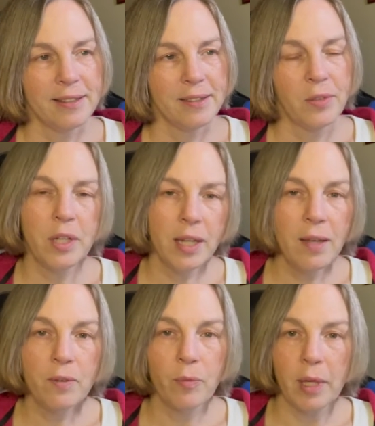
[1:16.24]
for the
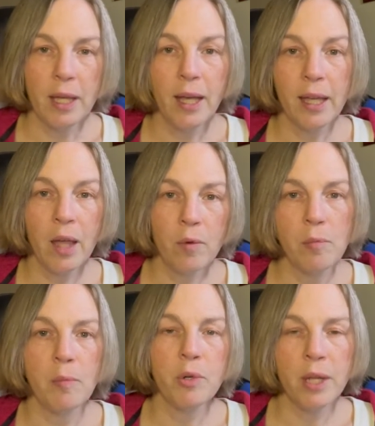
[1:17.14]
life of me, I can't
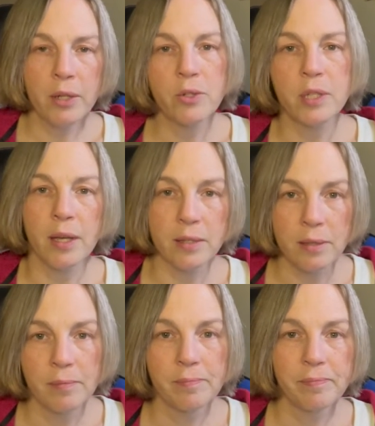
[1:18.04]
remember to exercise.
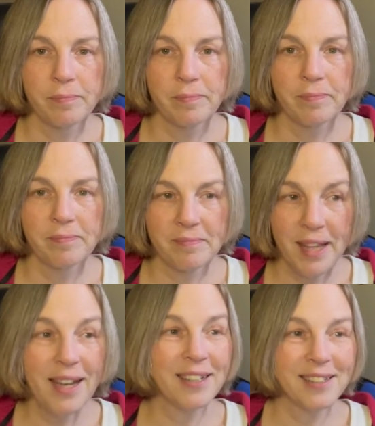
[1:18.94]

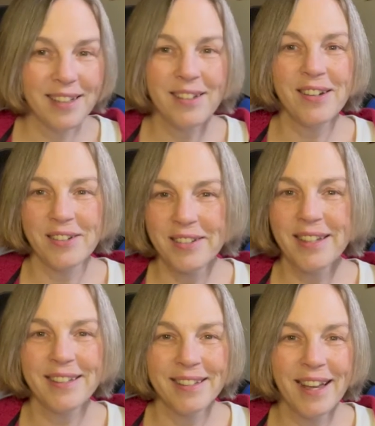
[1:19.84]
Yeah.
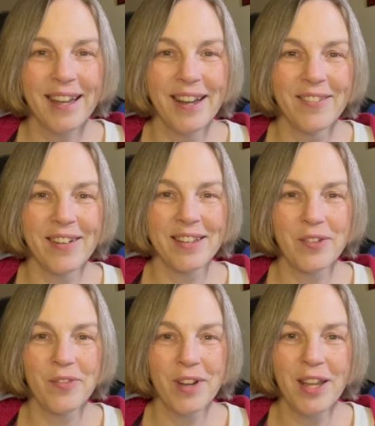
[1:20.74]
I know,
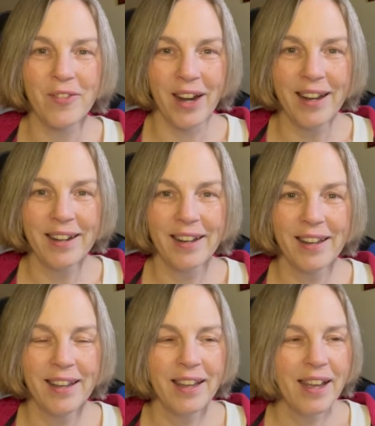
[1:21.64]
funny, right?
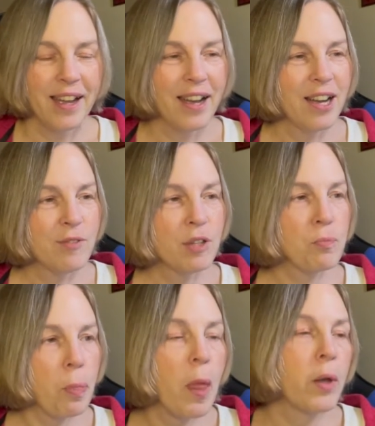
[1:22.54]
But
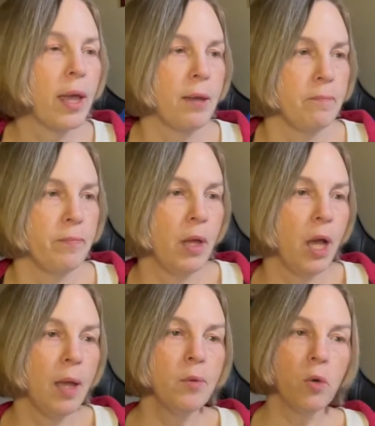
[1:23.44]
okay,
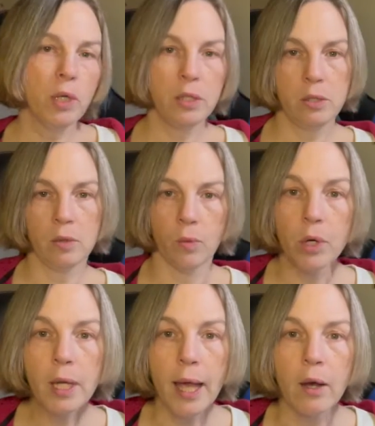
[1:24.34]
I'm going to
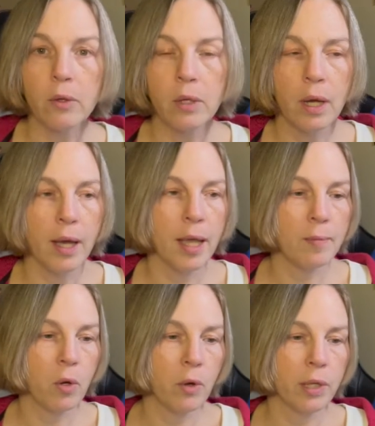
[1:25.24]
work out. I
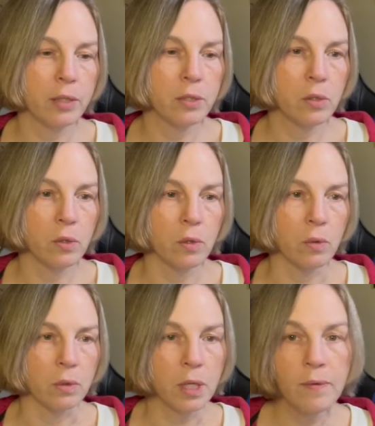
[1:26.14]
am going
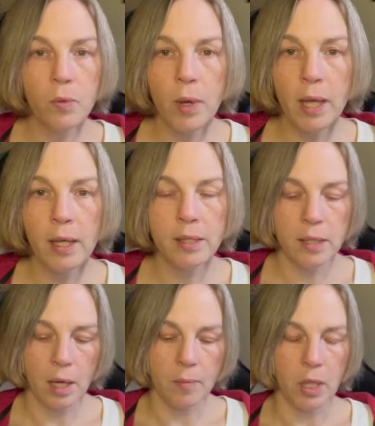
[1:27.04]
to lift weights.
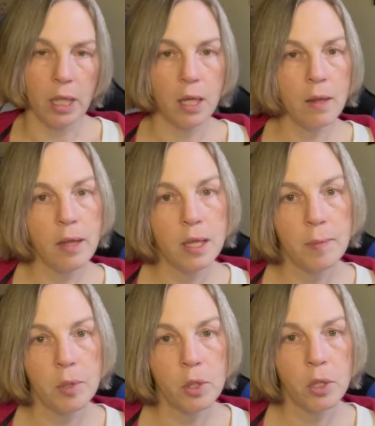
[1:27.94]
I'm going to get on the
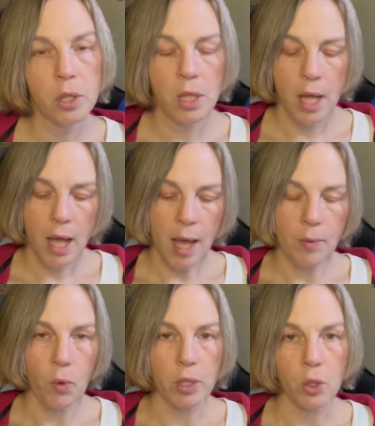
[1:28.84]
elliptical.
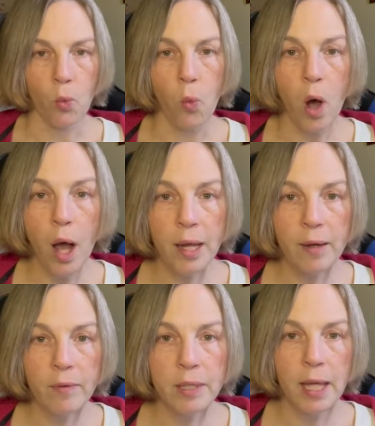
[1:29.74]
I'm going to walk
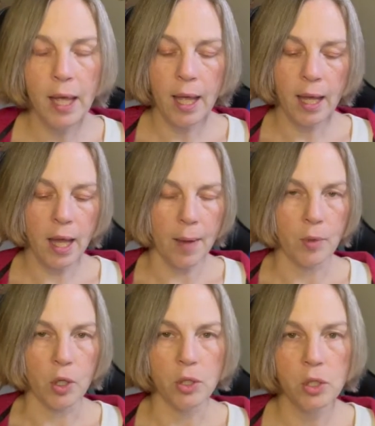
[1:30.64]
every day. I'm
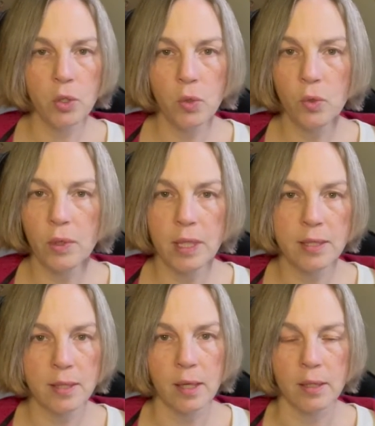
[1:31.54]
going to do
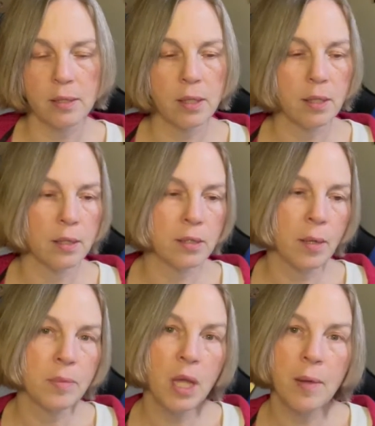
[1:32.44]
these things. And
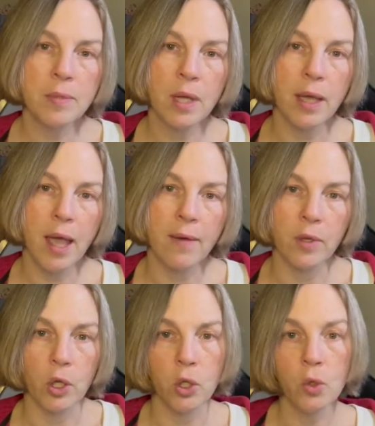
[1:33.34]
sometimes I have a
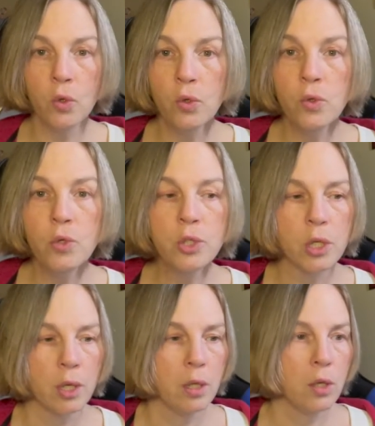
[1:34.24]
huge
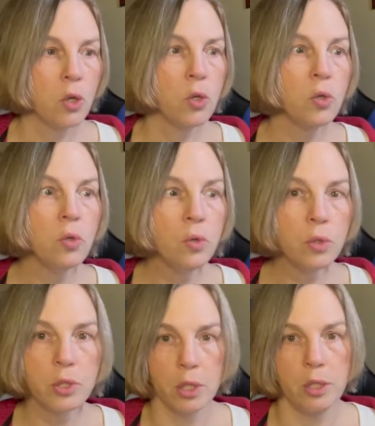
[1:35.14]

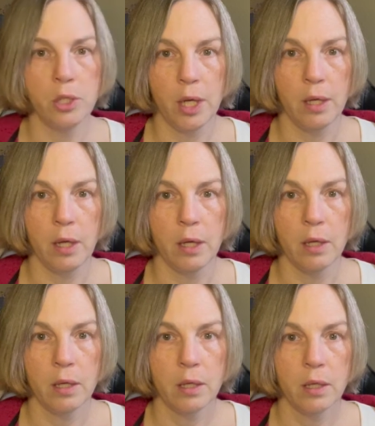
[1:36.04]
agenda
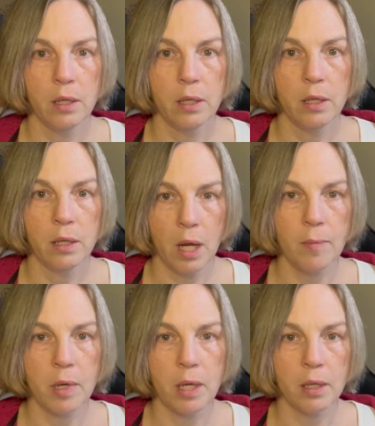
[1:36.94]
that
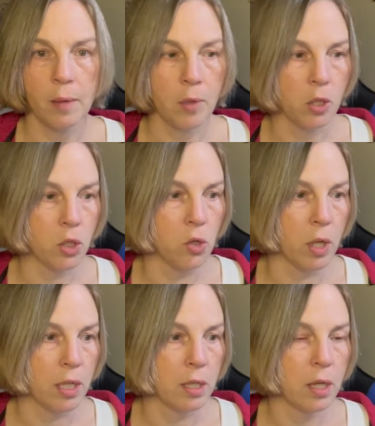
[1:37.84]
I'm going to do
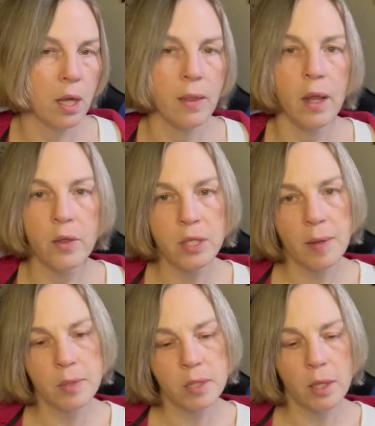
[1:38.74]
it. And then other
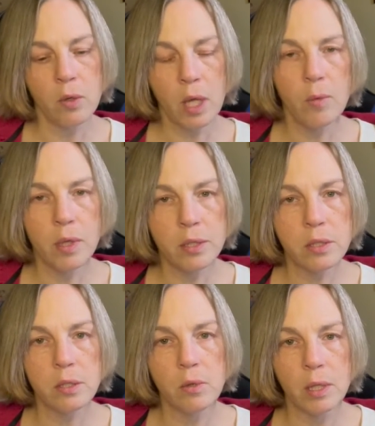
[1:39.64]
times it's like, okay, well, let's
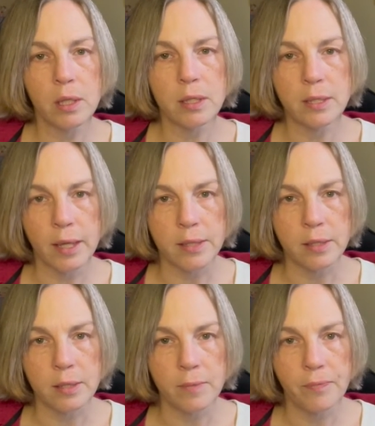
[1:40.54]
just do it in little slices.